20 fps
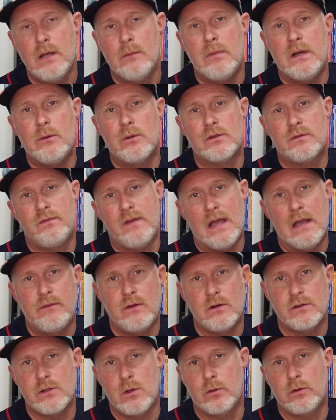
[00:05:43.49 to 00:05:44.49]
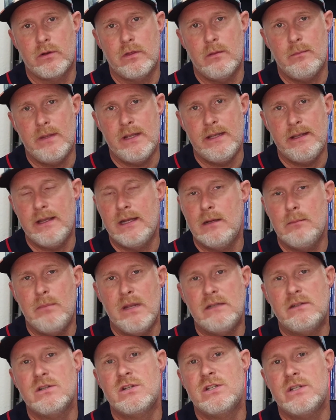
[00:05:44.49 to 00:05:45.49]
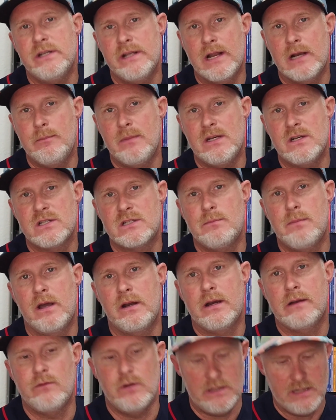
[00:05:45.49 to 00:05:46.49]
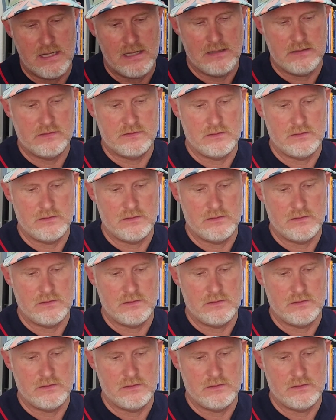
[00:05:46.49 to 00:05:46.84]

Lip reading: But he was 5 years older than me, and he beat the shit out of me just about every day.